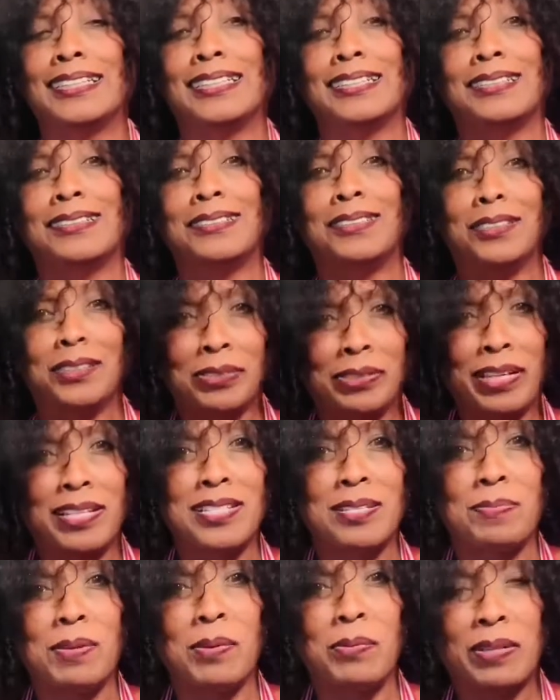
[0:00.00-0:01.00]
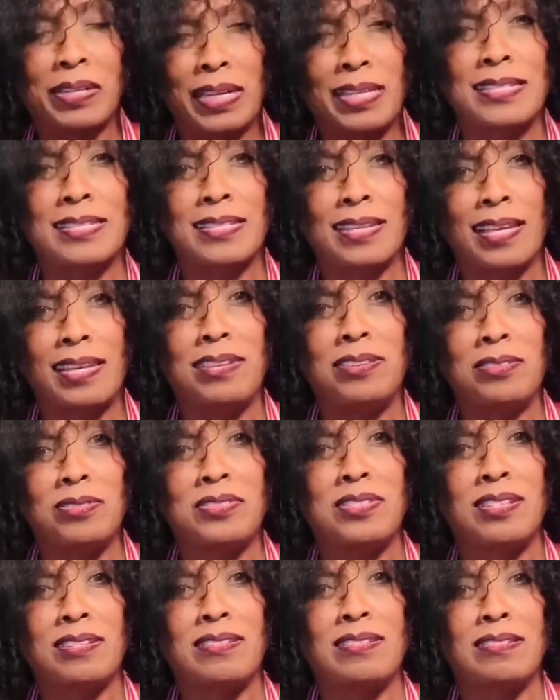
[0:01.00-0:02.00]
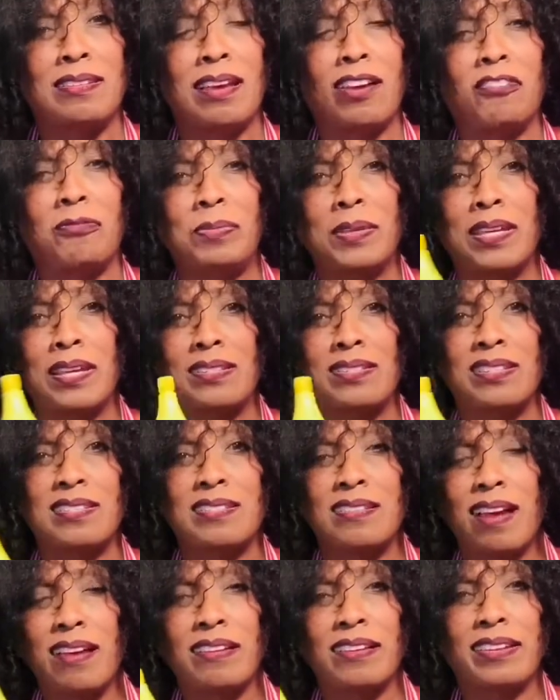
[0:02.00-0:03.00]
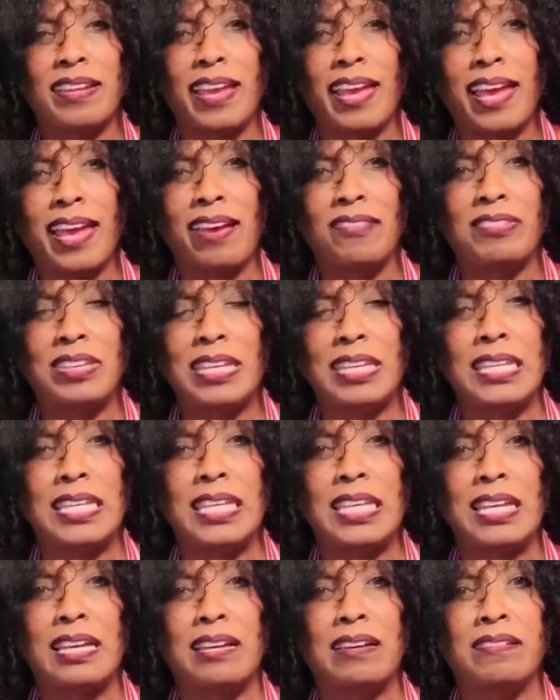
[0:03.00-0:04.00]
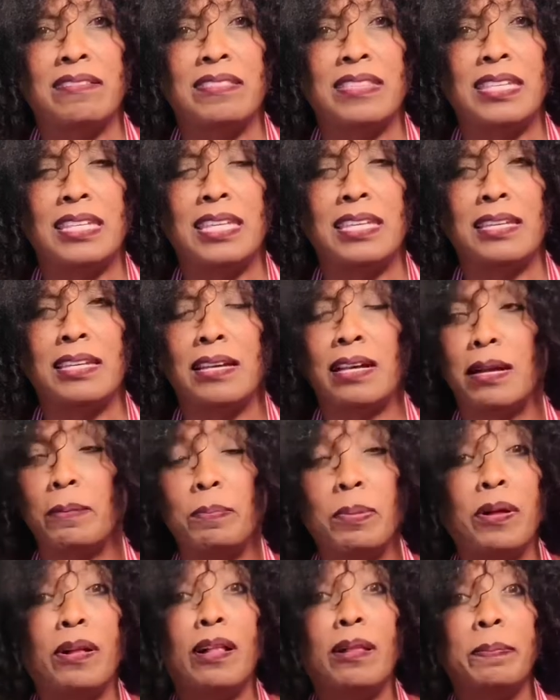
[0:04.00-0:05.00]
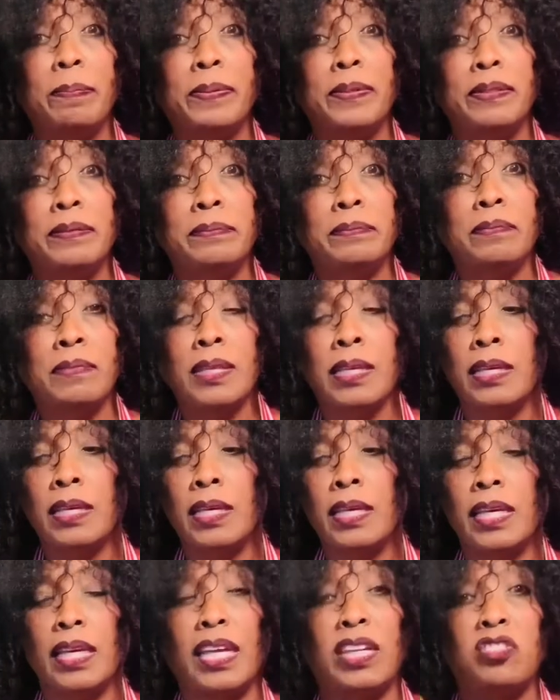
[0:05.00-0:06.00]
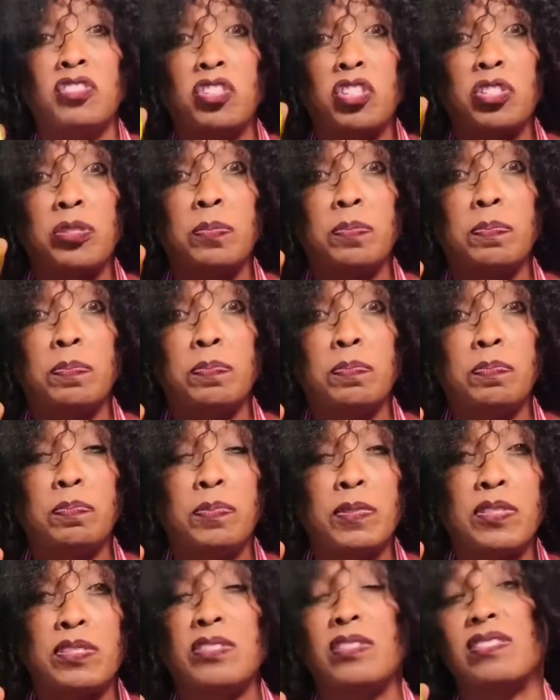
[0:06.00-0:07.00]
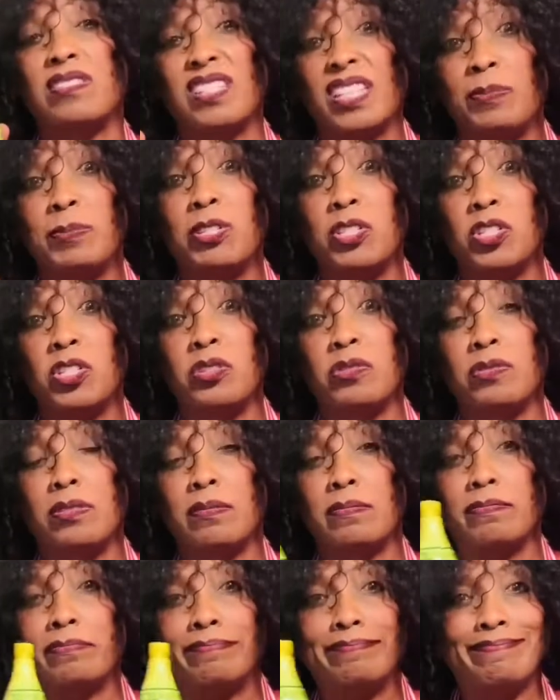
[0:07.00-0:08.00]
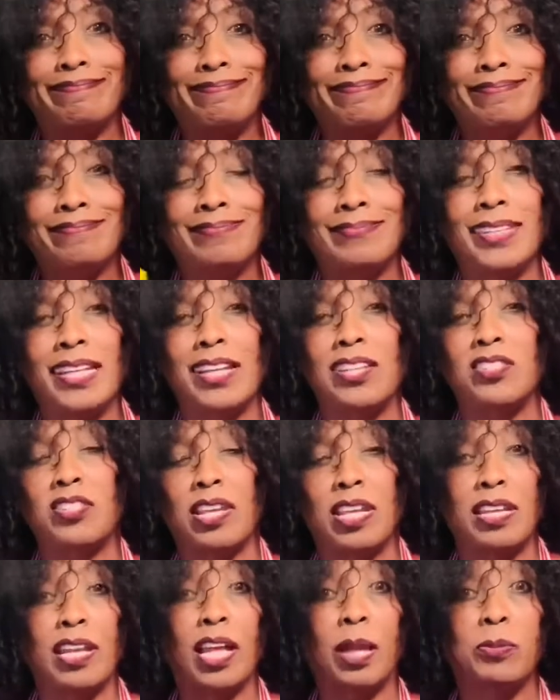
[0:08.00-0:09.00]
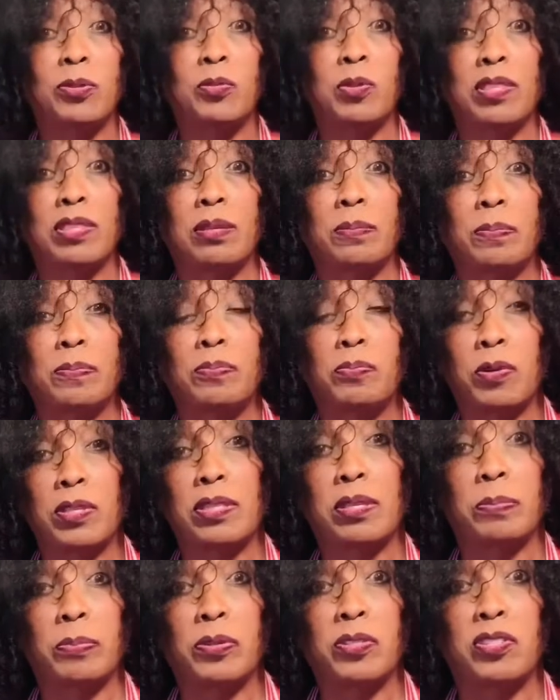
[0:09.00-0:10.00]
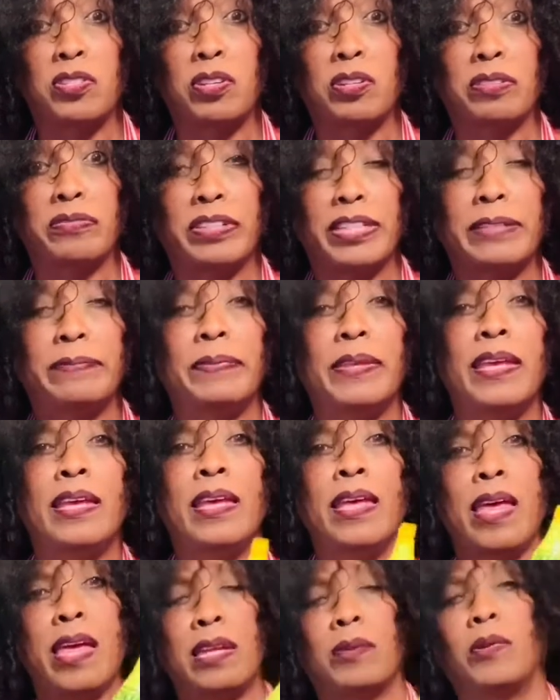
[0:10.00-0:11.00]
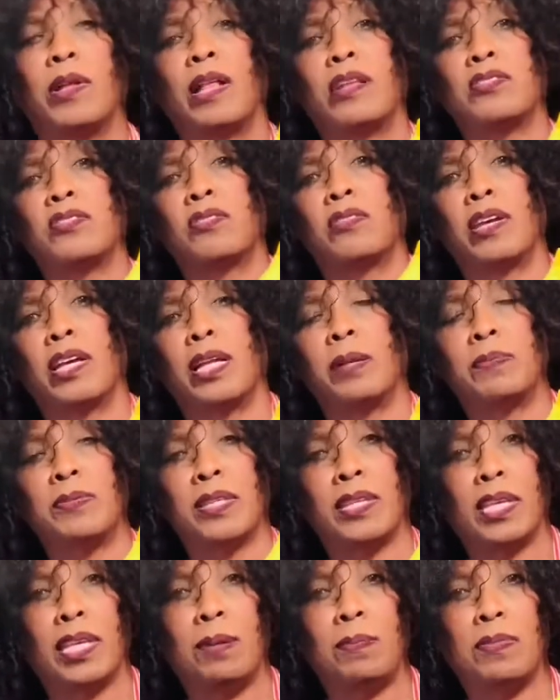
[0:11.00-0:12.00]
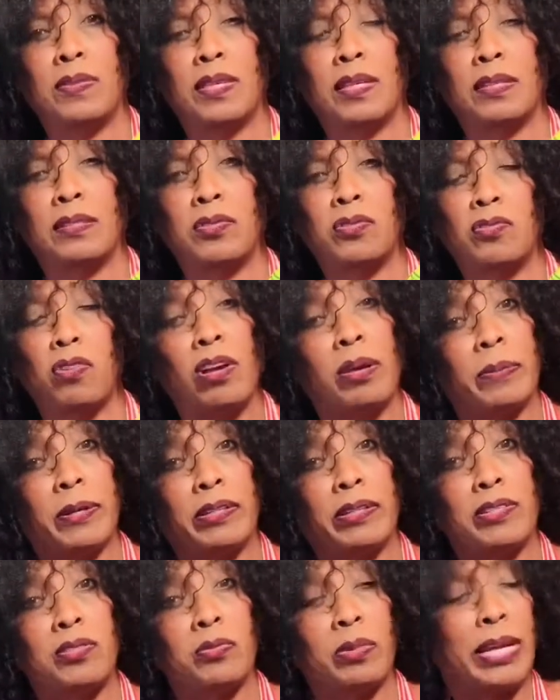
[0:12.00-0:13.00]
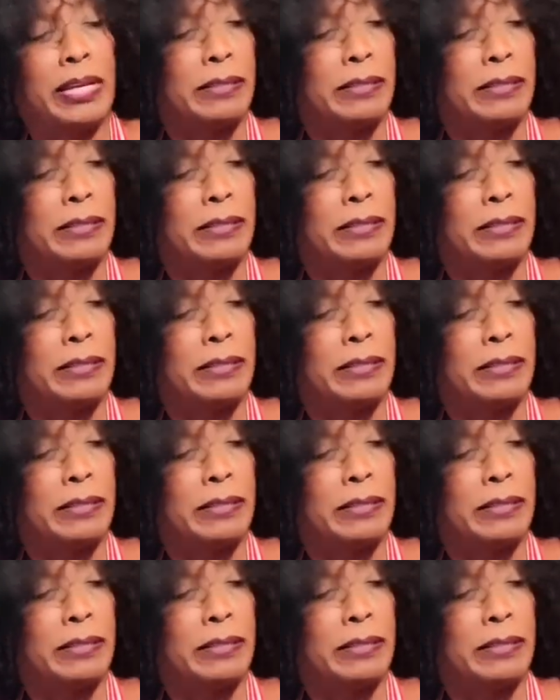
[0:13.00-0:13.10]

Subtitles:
Trust me when I say use this stuff, because it's not going to have any of the pulp. It's just lemon juice. And it helps with the preserving. And it will also help to keep the strawberries red.